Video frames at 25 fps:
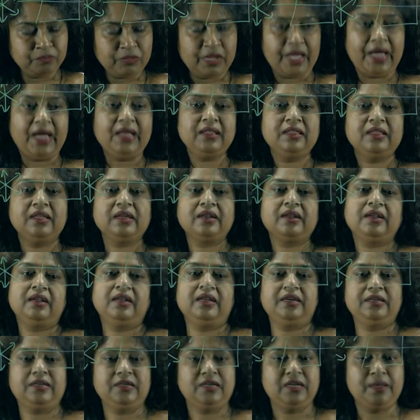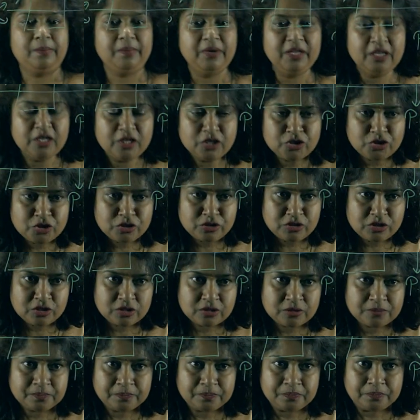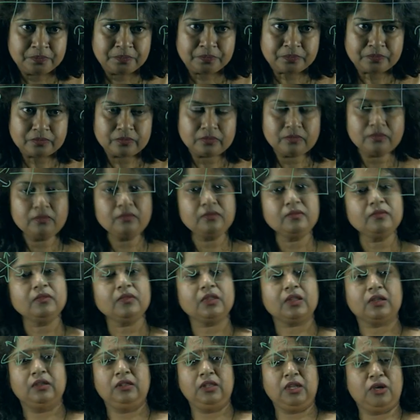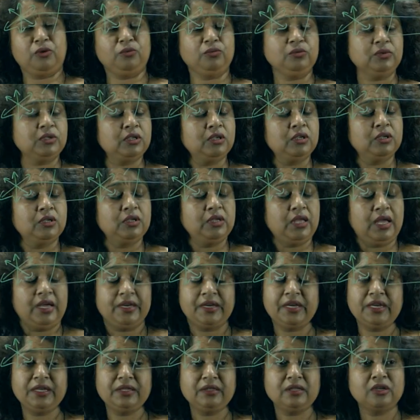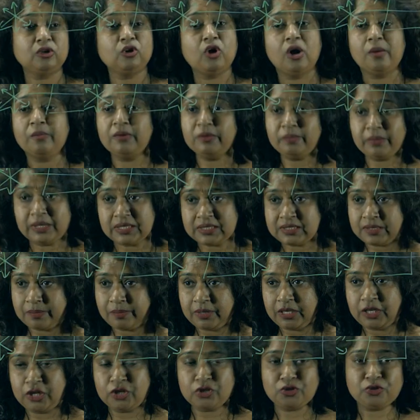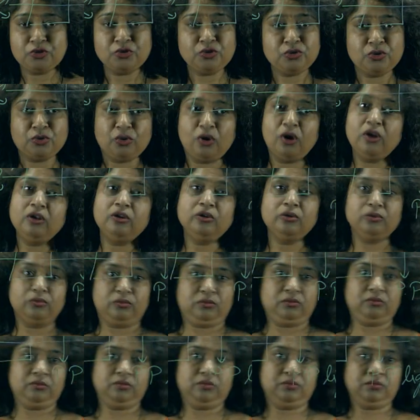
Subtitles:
and their related applications. Now again the commonplace applications you all know,